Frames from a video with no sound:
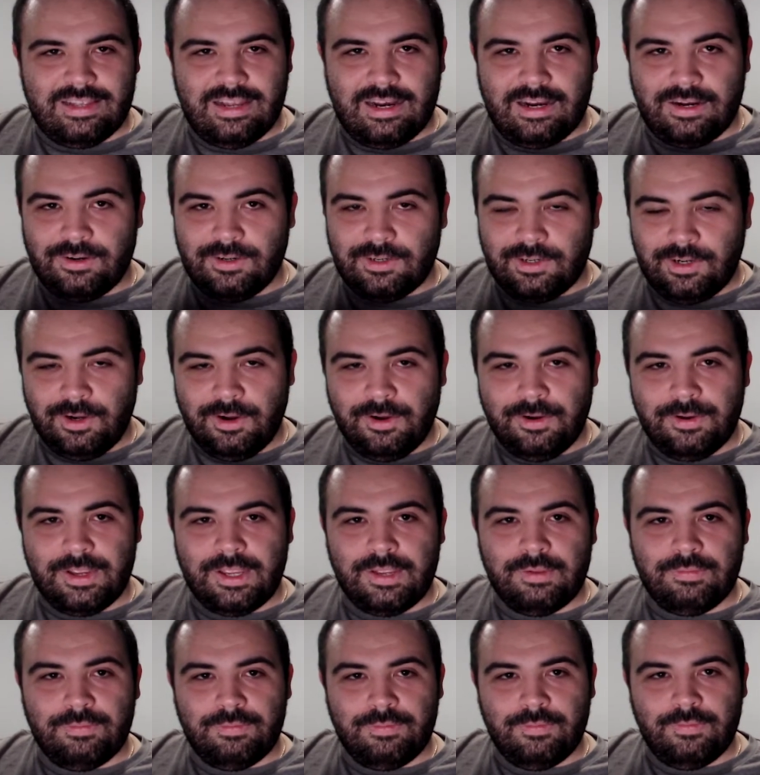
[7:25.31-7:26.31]
are
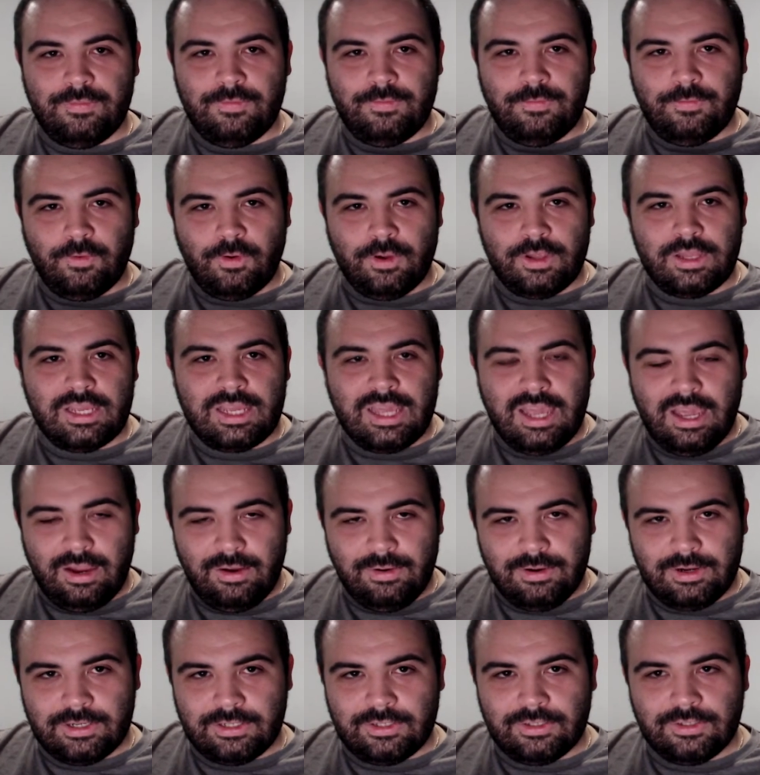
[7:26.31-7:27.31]
occurring for the
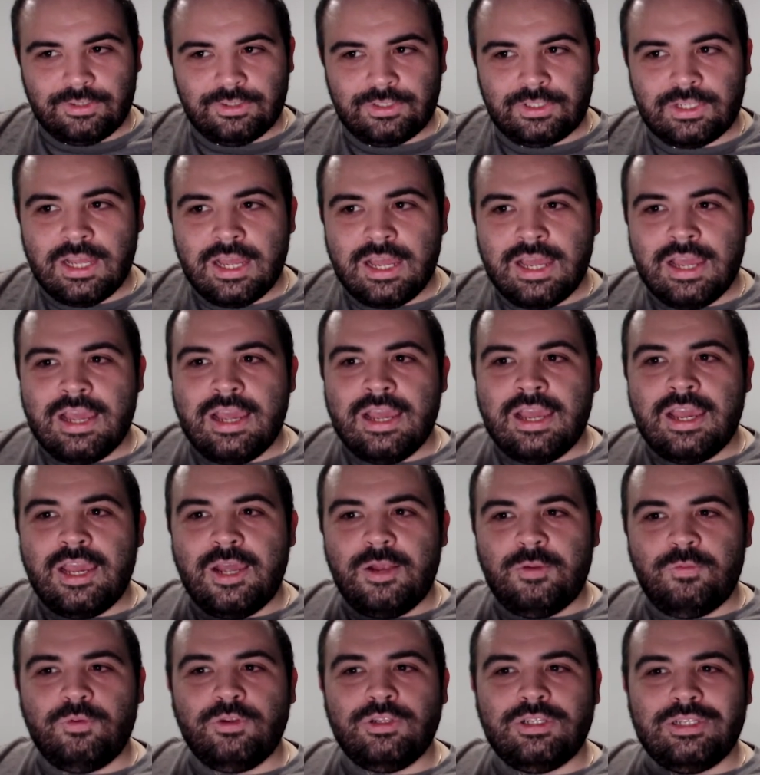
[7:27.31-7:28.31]
characters,
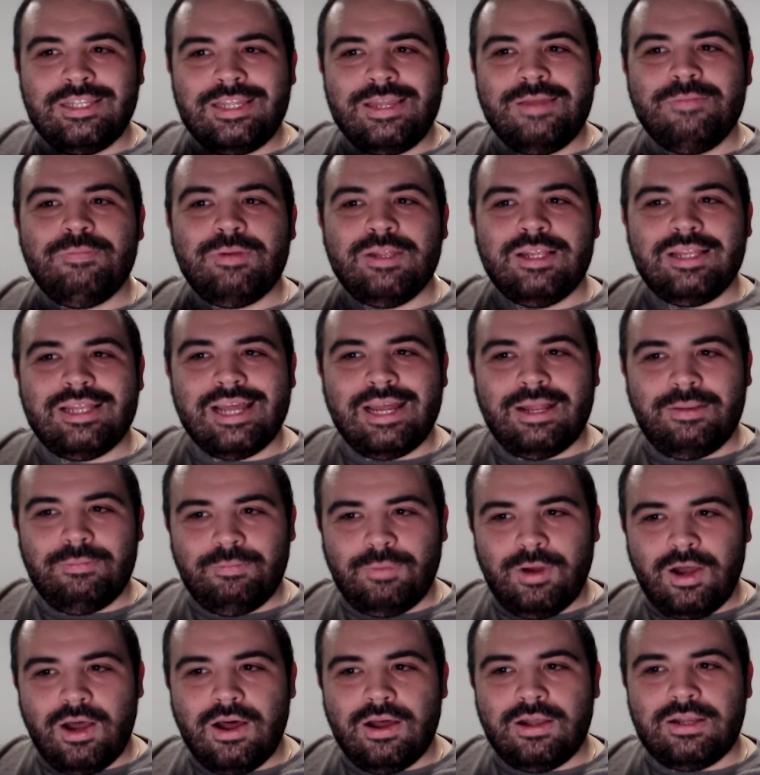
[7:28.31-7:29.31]
it would deepen that
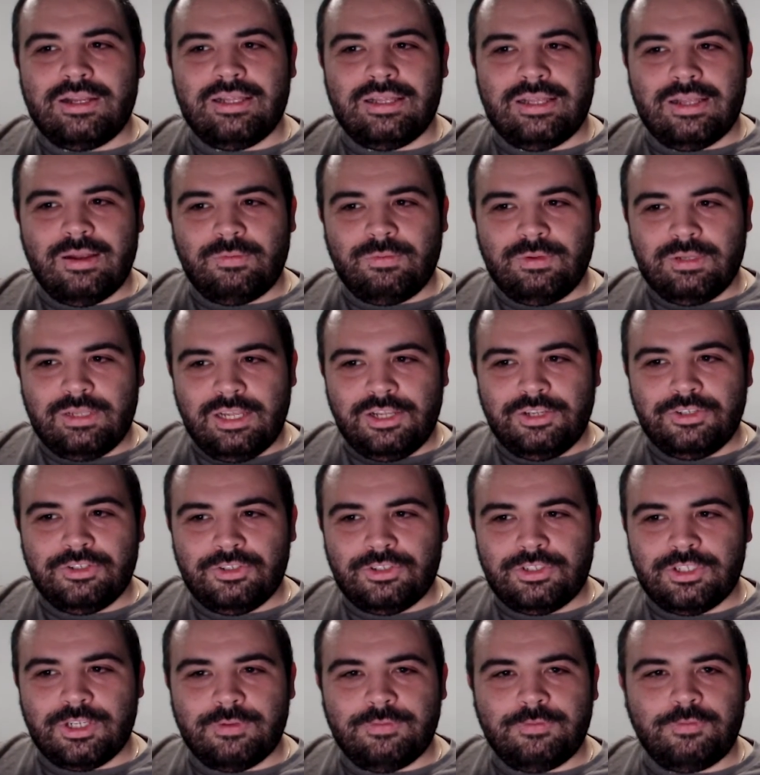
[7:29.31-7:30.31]
bond and that
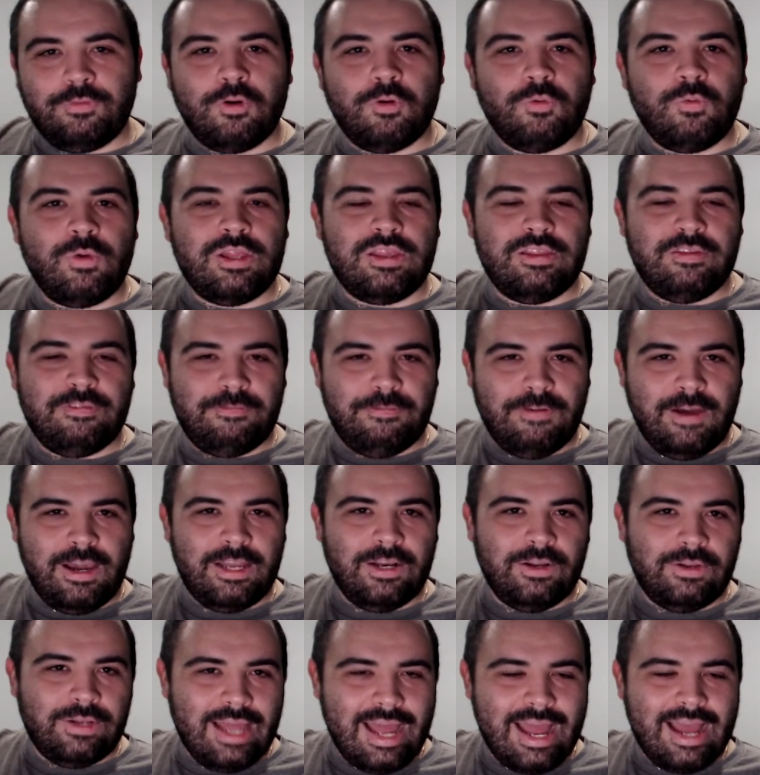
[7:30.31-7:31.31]
relationship for when the
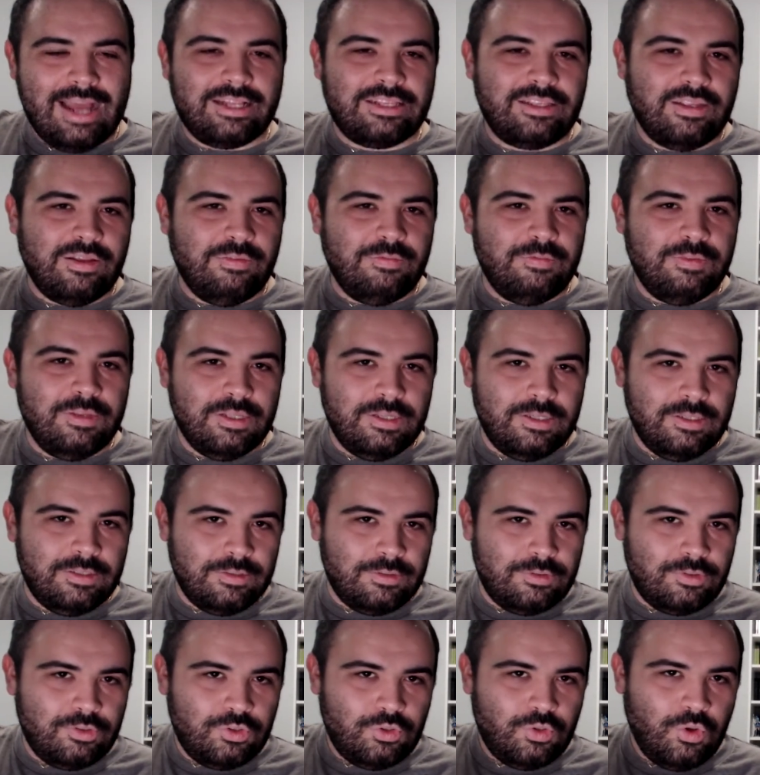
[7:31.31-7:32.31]
final act of the
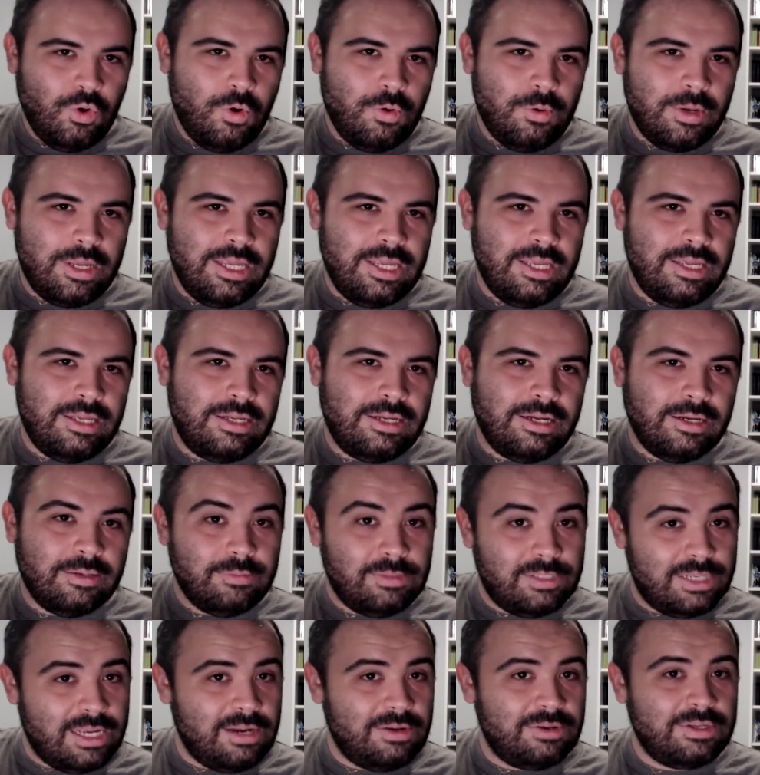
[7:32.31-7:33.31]
story
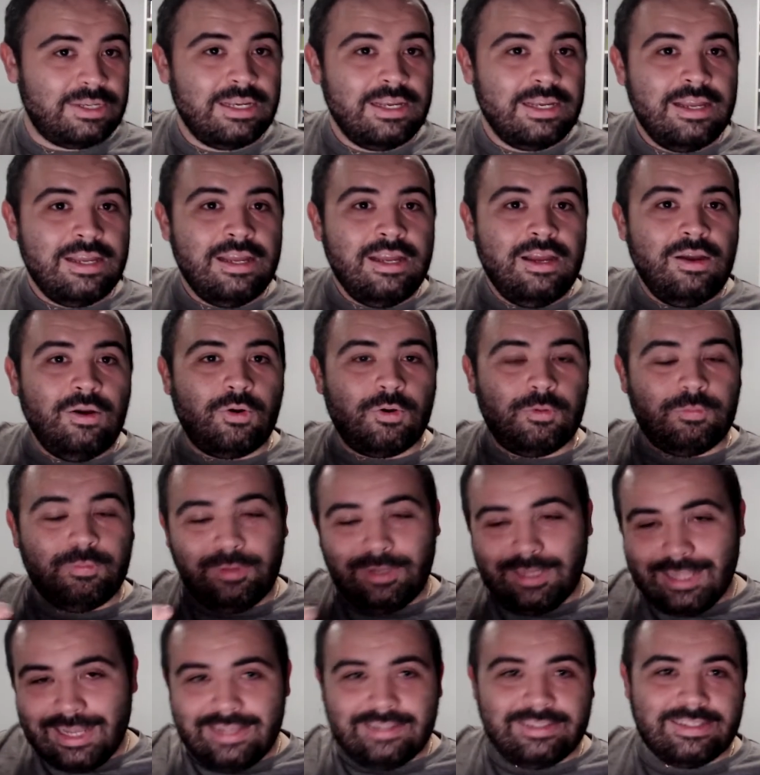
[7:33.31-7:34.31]
comes out or
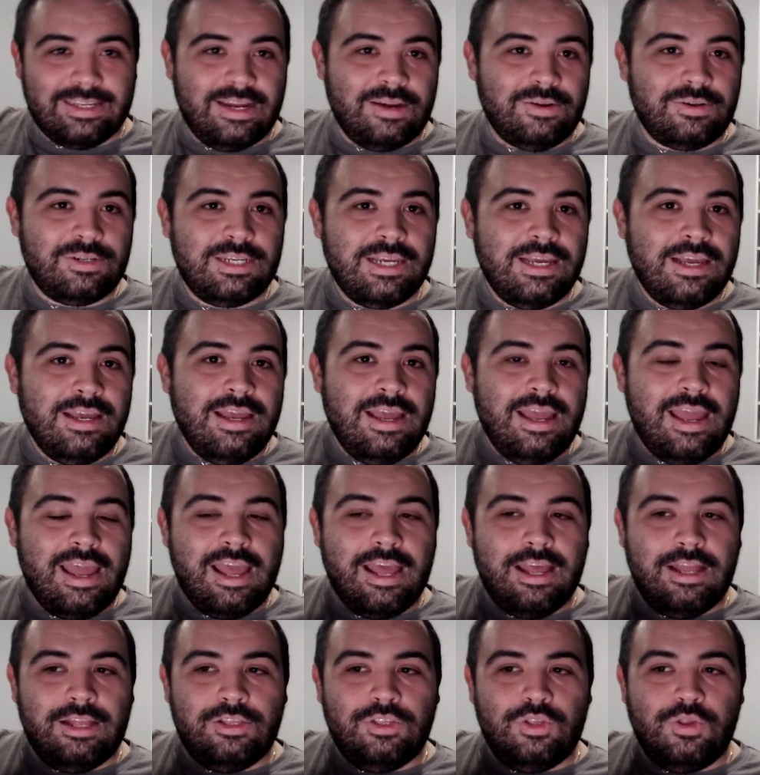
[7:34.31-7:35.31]
plays out,
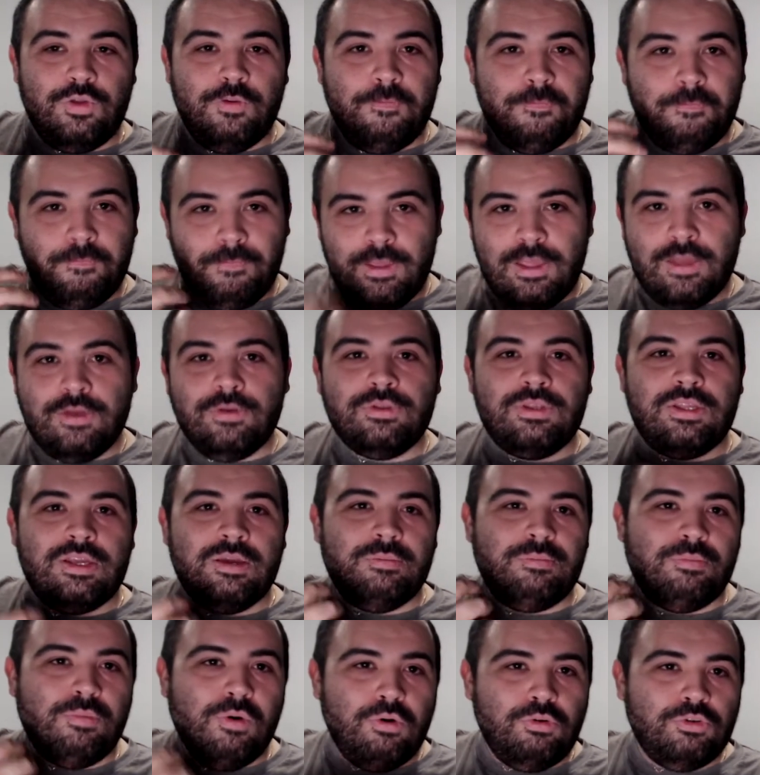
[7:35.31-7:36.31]
and you feel the
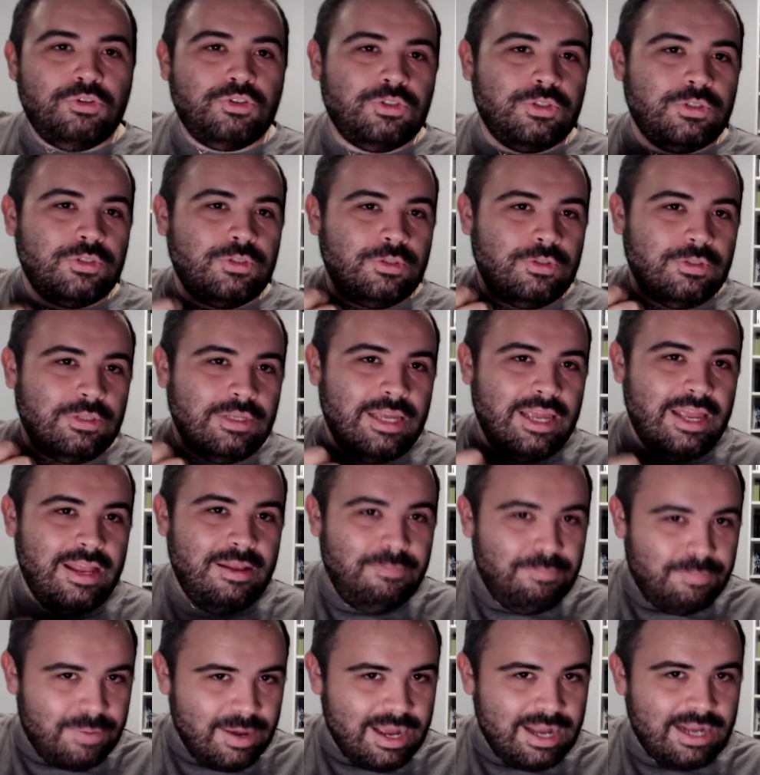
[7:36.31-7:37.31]
emotional
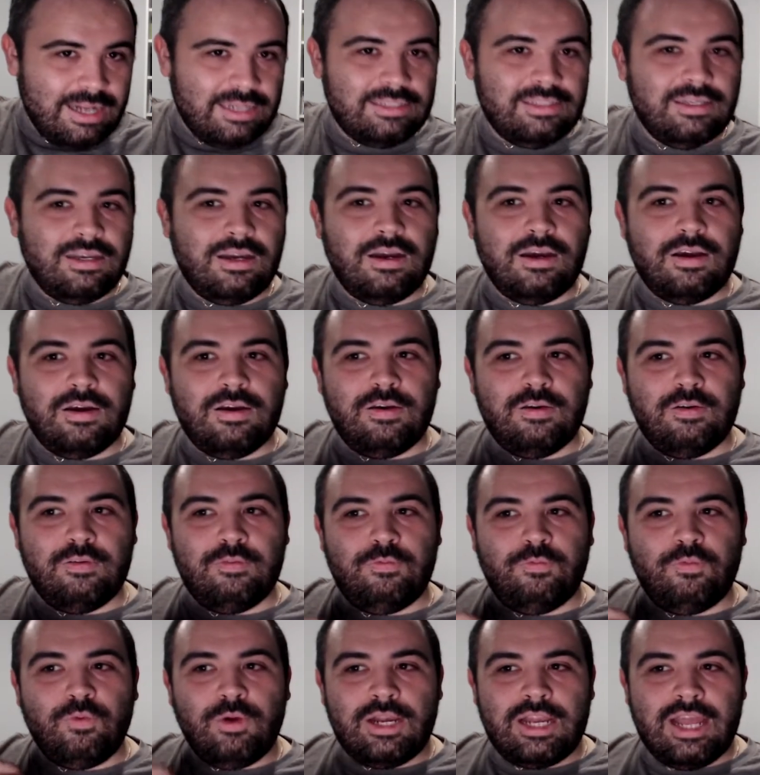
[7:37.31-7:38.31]
impact
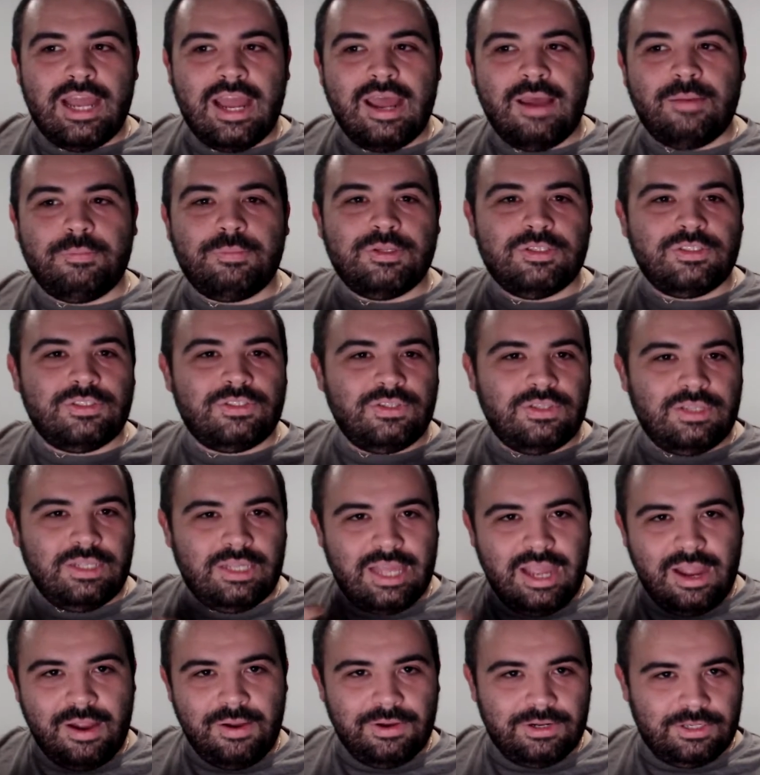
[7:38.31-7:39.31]
of what happens to the
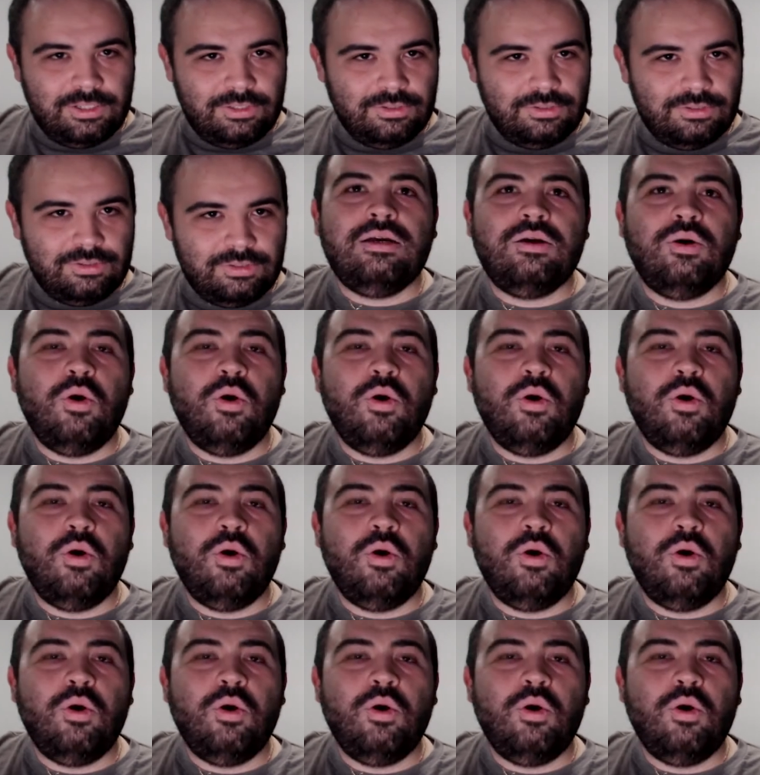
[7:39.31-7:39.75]
characters.